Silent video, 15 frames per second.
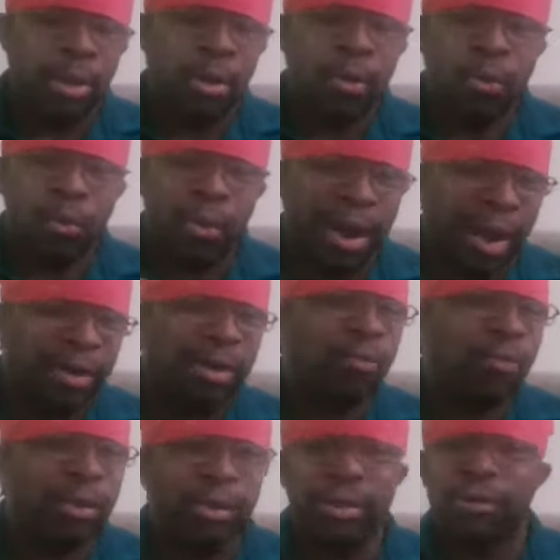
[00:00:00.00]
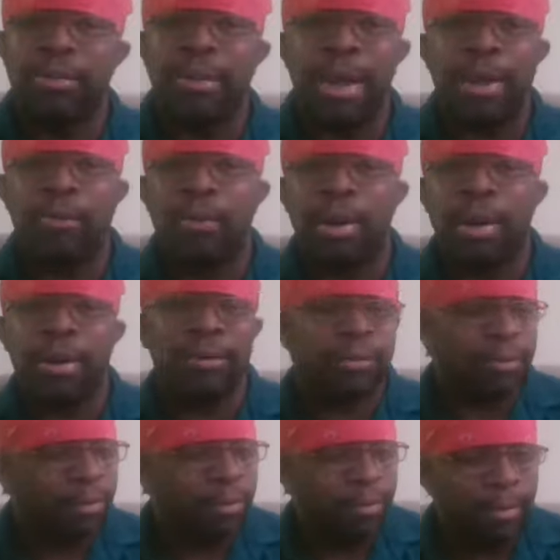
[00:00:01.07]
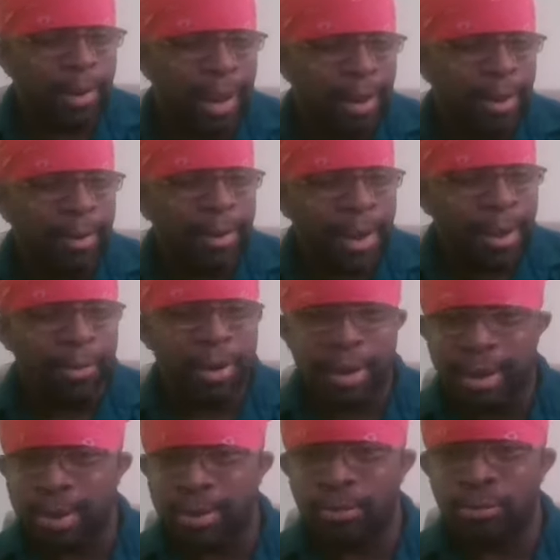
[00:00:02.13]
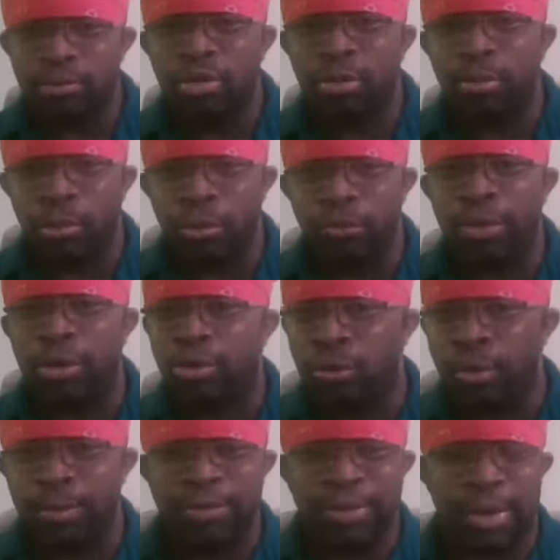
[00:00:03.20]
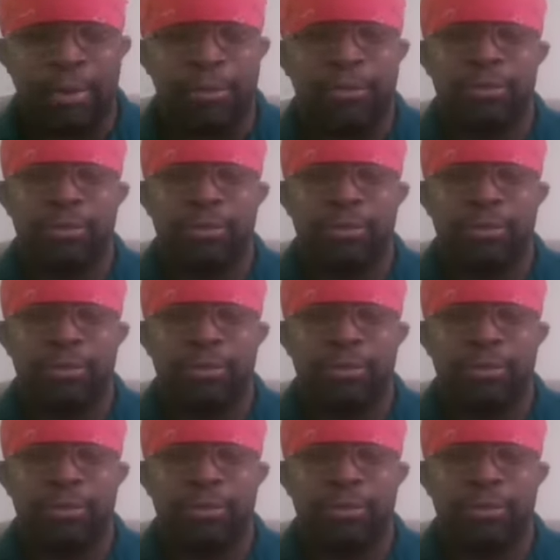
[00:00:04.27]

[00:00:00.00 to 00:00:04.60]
What I did with this man was I allowed him to prove it to himself.